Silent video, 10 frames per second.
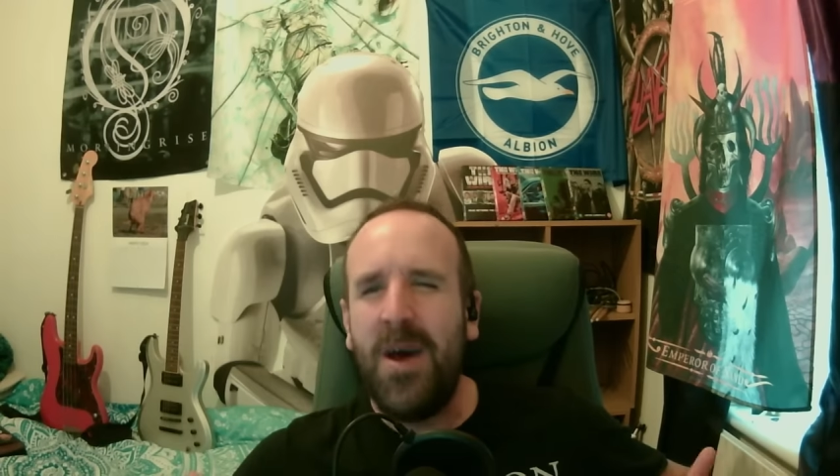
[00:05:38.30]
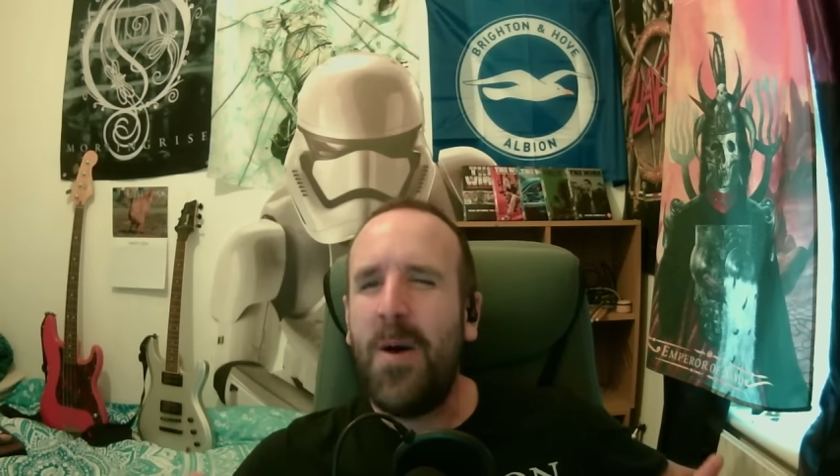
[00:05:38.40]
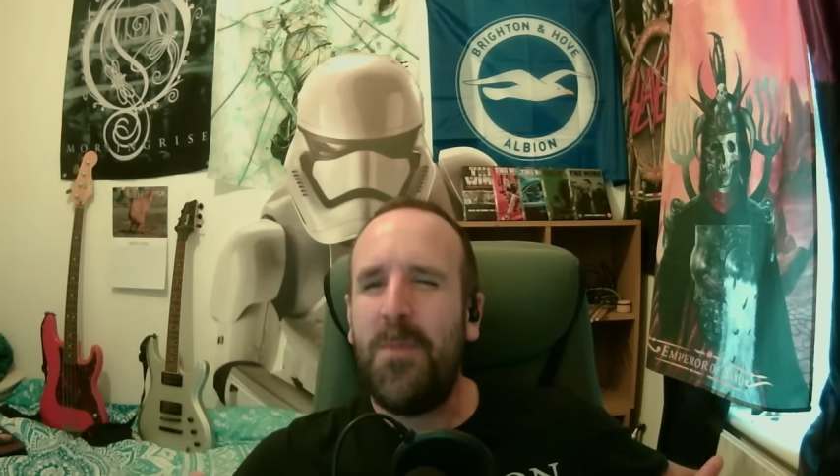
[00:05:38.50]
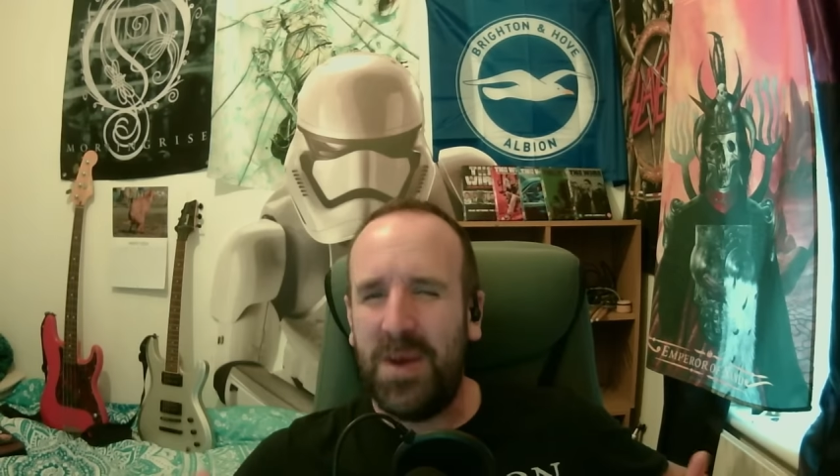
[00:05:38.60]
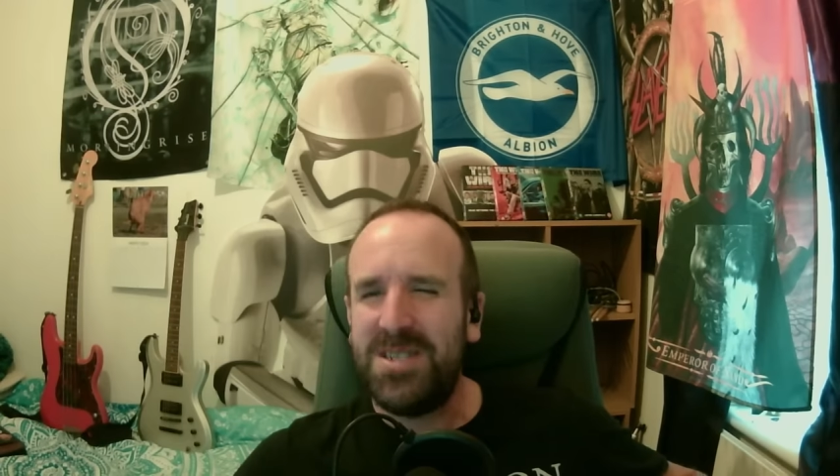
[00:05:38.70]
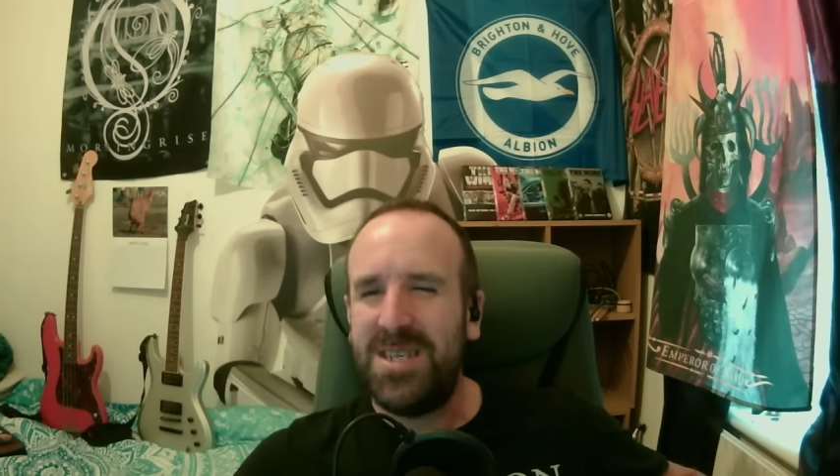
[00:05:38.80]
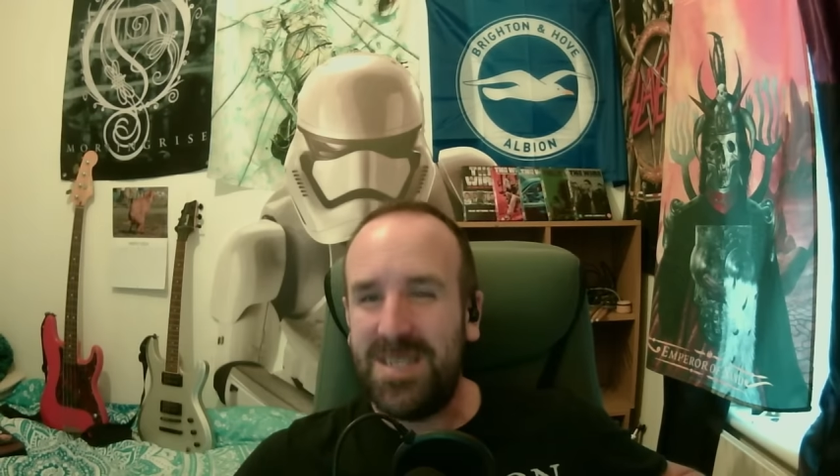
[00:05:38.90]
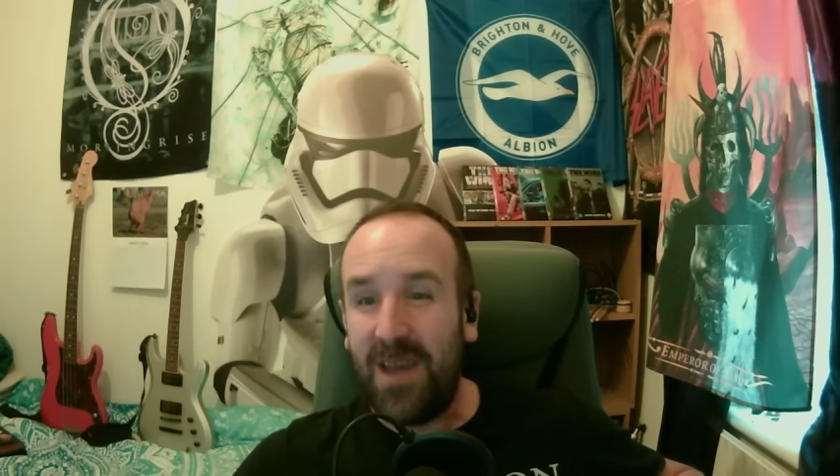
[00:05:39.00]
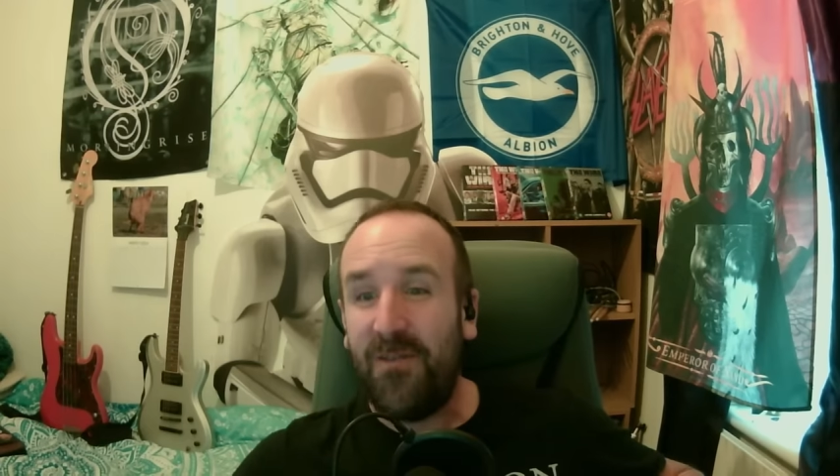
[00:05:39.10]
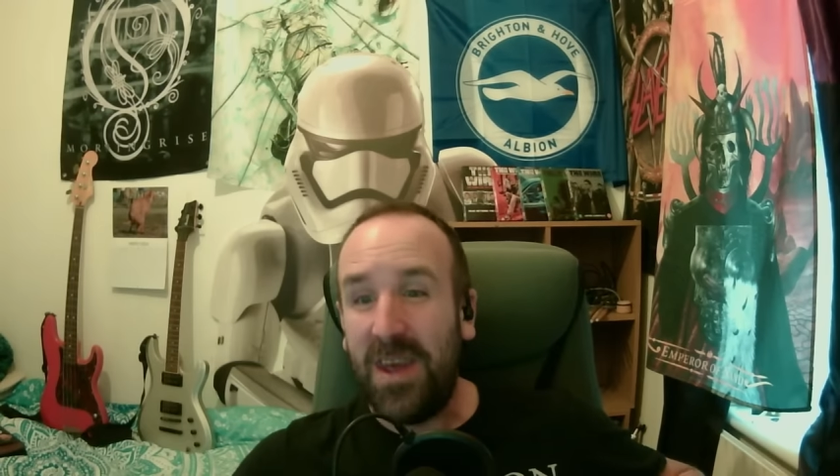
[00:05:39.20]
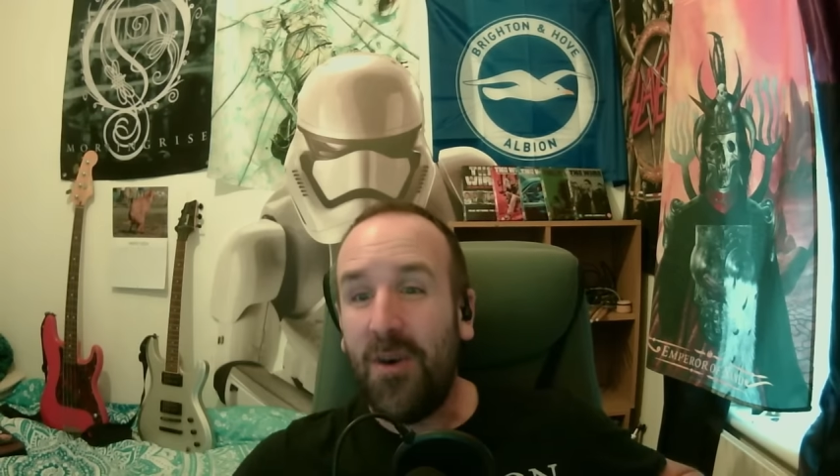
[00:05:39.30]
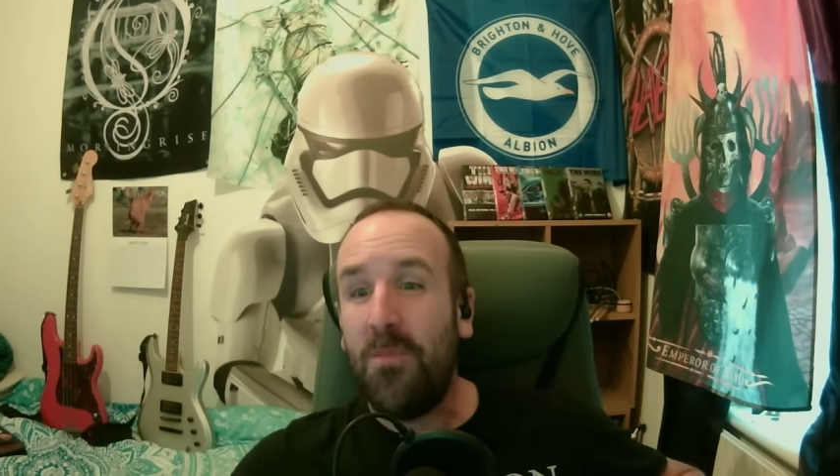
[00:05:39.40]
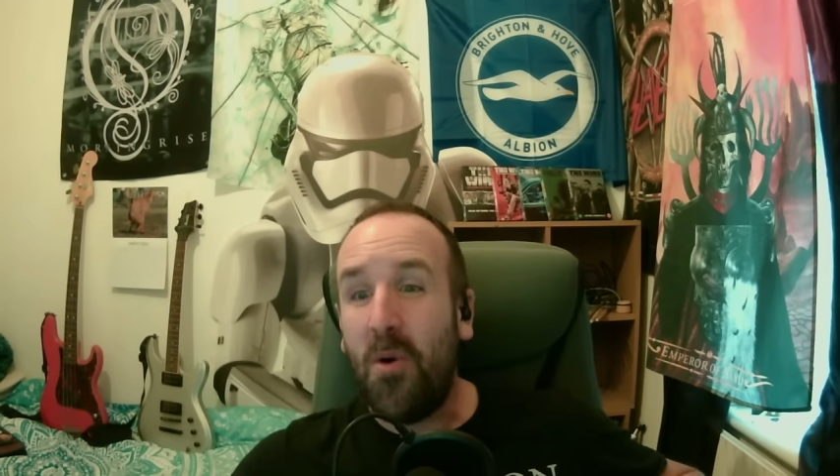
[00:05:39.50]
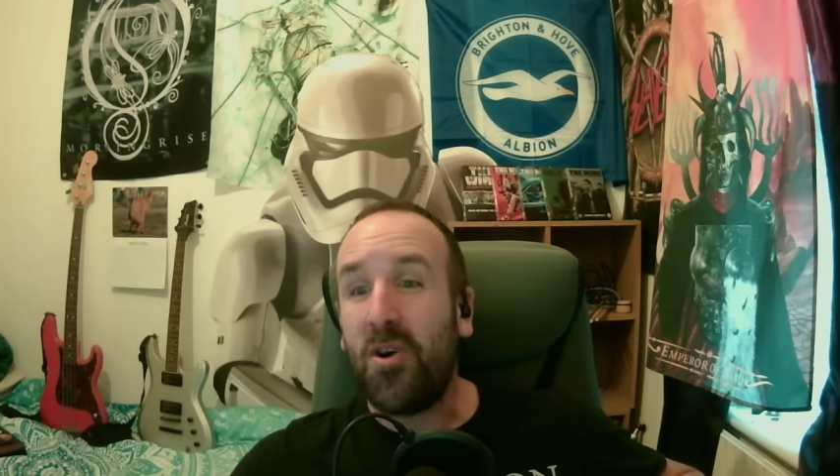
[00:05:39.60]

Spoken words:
but she's definitely got more